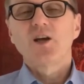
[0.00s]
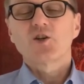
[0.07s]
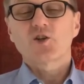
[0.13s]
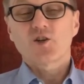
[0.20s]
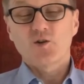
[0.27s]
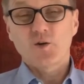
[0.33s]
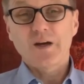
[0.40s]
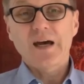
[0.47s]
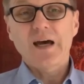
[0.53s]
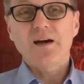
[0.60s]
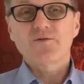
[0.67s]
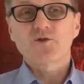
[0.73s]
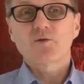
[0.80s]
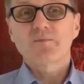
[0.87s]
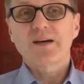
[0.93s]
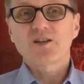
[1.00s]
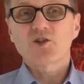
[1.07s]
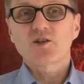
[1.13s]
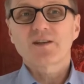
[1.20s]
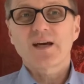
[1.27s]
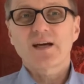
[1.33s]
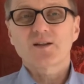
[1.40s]
So you have to
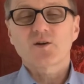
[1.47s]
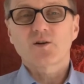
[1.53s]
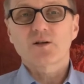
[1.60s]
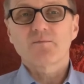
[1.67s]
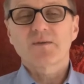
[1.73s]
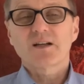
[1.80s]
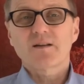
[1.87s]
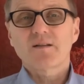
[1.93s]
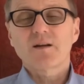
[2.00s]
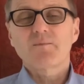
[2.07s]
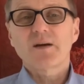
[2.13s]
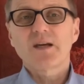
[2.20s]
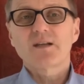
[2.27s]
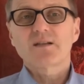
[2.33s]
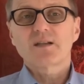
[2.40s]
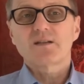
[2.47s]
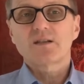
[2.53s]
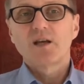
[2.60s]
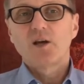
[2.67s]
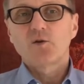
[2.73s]
measure that on a monthly basis.